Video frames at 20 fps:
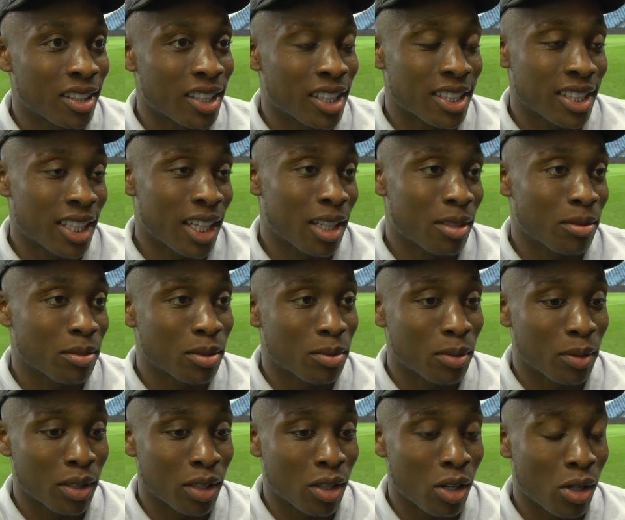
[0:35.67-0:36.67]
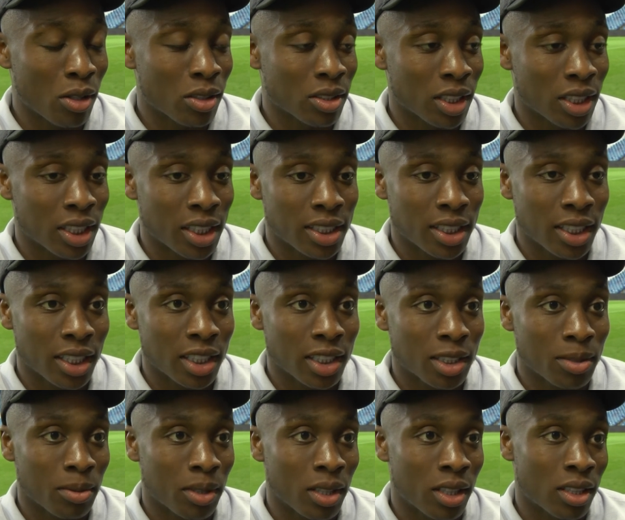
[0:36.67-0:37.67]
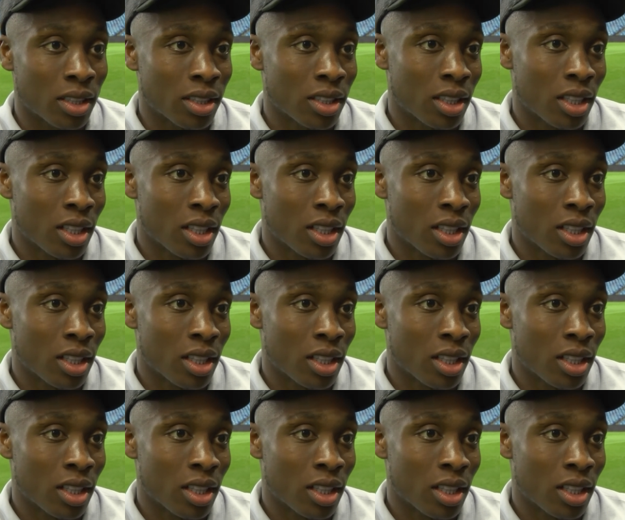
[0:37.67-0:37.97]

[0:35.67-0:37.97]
the team with goals and assists, but